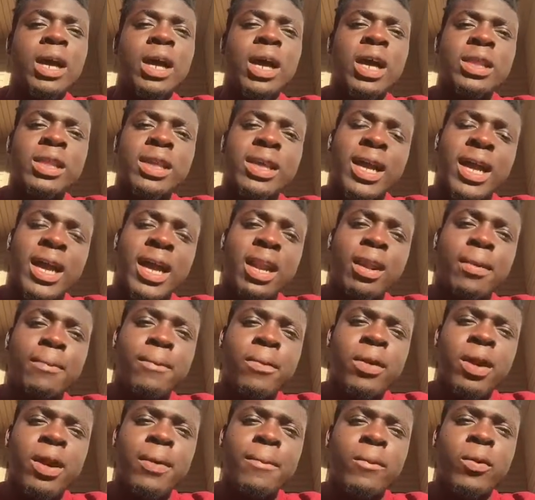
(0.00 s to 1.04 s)
I think I got
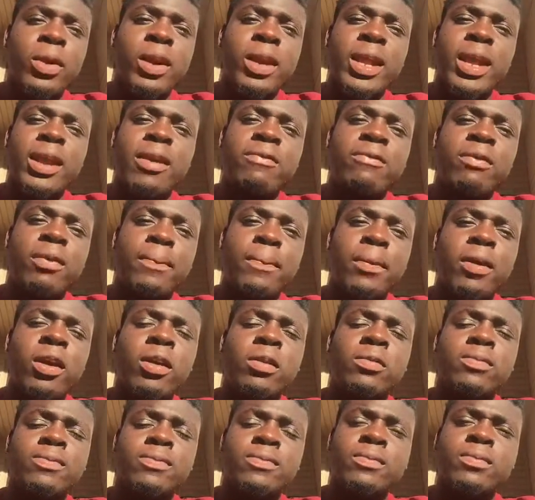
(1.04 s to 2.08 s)
LeBron winning
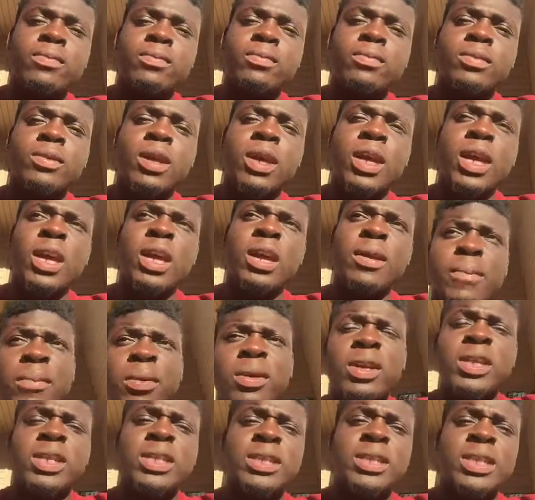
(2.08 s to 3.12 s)
MVP and
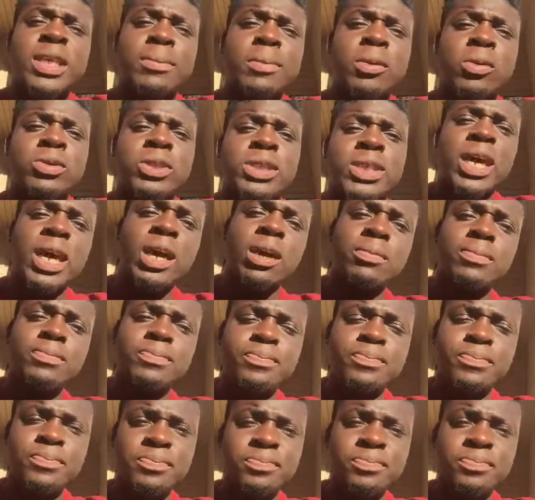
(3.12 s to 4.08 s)
putting his team on top.